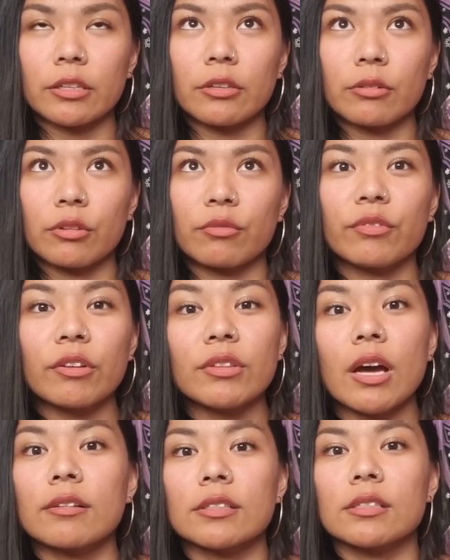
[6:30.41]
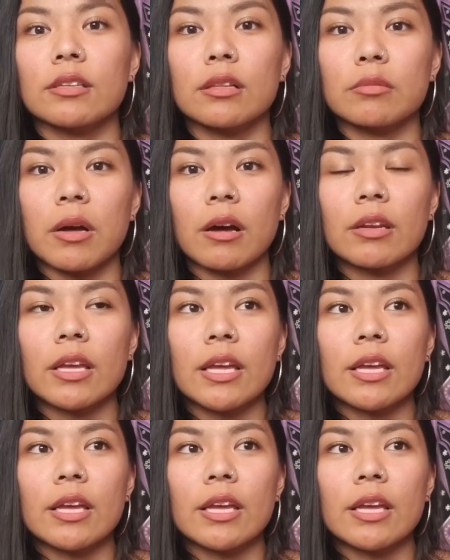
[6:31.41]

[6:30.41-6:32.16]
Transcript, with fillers: You know, the fifth house is all about